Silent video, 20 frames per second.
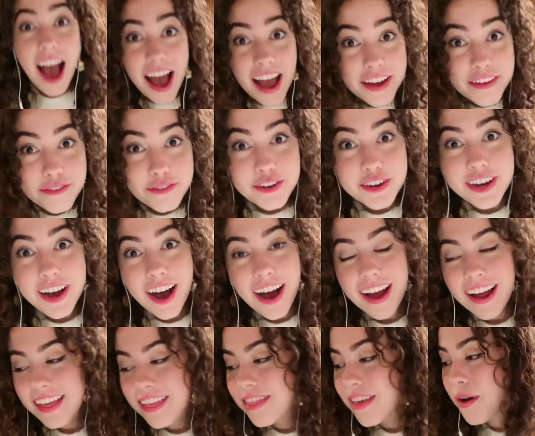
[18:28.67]
I
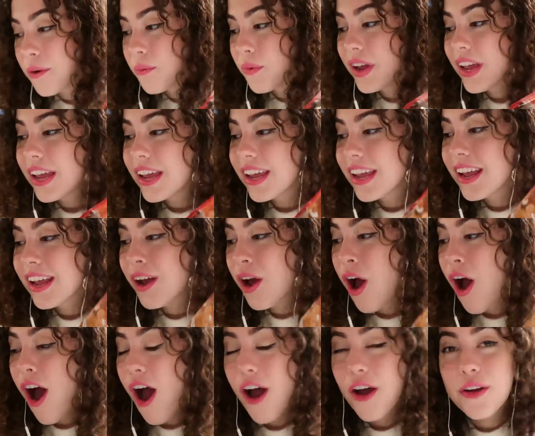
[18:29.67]
forgot that we
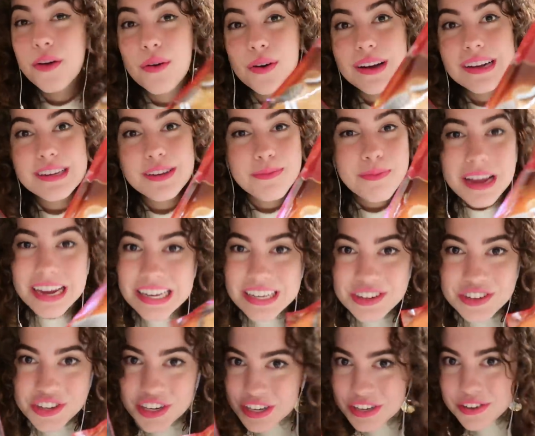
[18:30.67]
are going to
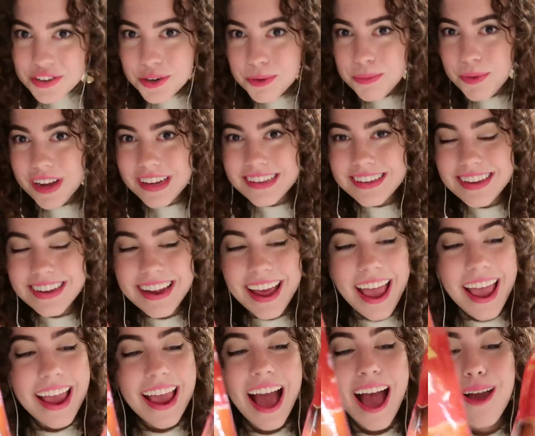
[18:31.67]
make gingerbread
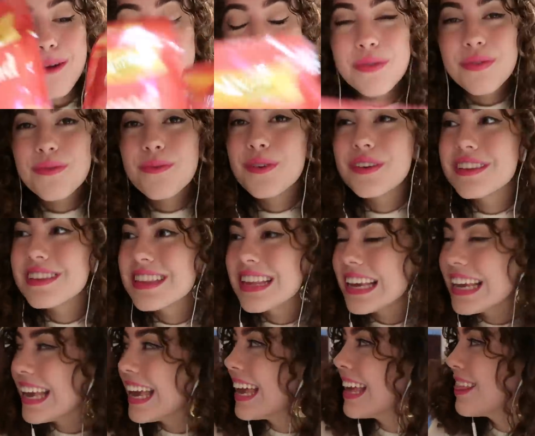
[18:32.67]
today. I was
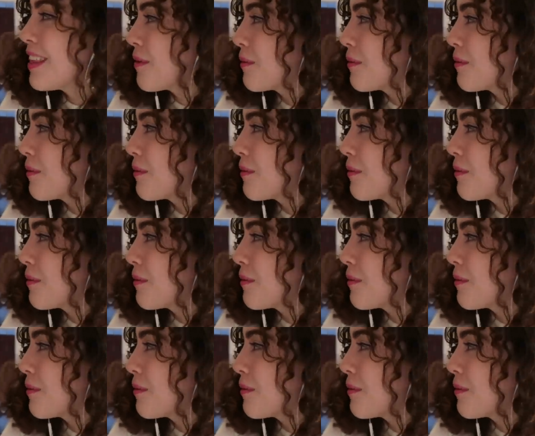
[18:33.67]
thinking